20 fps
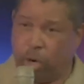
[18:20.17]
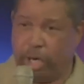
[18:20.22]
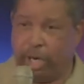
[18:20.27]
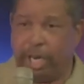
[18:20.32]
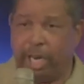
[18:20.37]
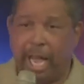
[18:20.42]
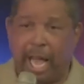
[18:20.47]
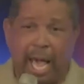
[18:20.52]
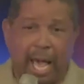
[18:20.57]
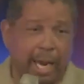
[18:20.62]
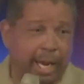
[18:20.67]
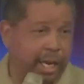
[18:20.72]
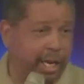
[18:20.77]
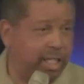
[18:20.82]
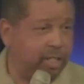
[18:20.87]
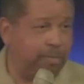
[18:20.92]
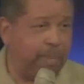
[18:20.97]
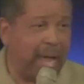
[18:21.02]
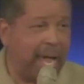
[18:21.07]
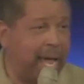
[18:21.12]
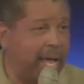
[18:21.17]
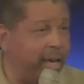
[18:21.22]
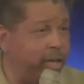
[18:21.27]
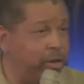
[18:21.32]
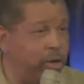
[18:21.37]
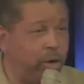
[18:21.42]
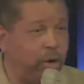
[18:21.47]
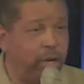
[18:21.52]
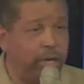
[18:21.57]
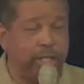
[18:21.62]
God and it's bad and you're
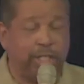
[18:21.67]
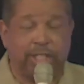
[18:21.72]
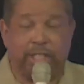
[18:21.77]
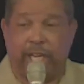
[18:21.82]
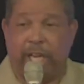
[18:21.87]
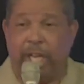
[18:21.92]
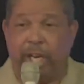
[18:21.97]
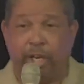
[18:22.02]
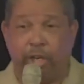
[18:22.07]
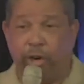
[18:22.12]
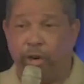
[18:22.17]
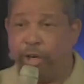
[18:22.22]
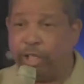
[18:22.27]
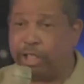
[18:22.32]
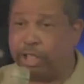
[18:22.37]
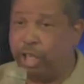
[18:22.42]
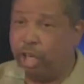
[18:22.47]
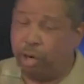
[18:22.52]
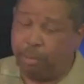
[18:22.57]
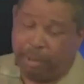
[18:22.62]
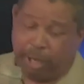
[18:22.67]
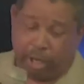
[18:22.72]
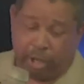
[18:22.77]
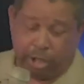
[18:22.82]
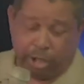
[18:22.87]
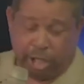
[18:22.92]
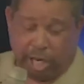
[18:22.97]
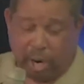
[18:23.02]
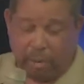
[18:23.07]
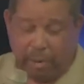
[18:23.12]
going to sin and you're a sinner because you're
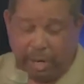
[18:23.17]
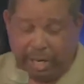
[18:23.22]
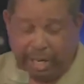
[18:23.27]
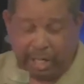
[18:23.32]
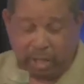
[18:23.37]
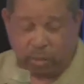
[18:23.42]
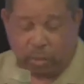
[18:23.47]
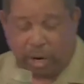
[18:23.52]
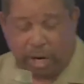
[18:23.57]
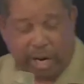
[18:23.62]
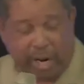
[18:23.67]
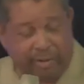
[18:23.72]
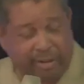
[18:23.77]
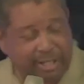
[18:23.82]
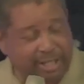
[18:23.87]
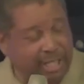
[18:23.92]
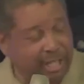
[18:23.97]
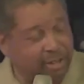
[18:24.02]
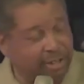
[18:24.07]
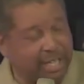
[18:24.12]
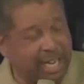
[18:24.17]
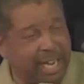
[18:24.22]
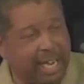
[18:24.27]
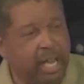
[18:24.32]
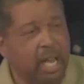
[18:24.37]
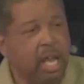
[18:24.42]
not reading his word every single day.